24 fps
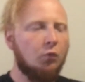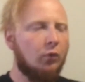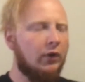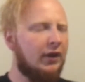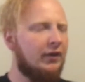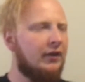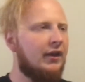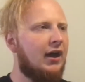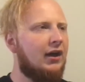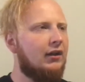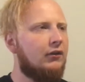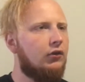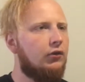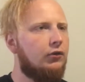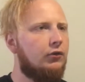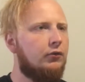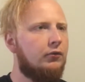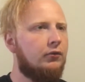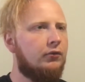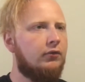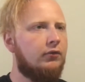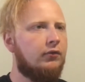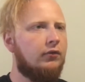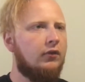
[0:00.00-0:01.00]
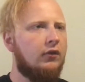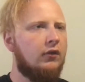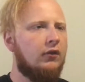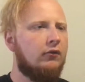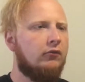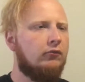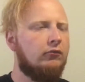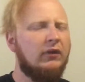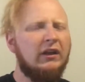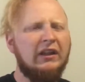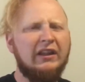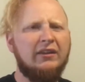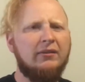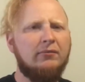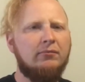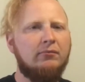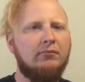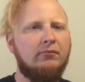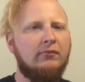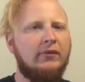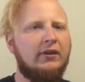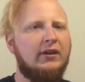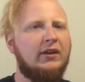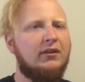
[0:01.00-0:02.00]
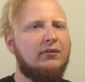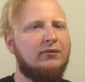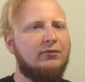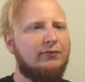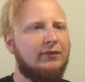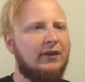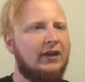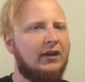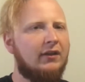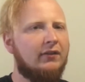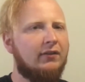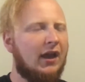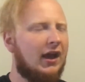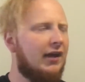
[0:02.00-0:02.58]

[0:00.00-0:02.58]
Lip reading: and not lose really any fans.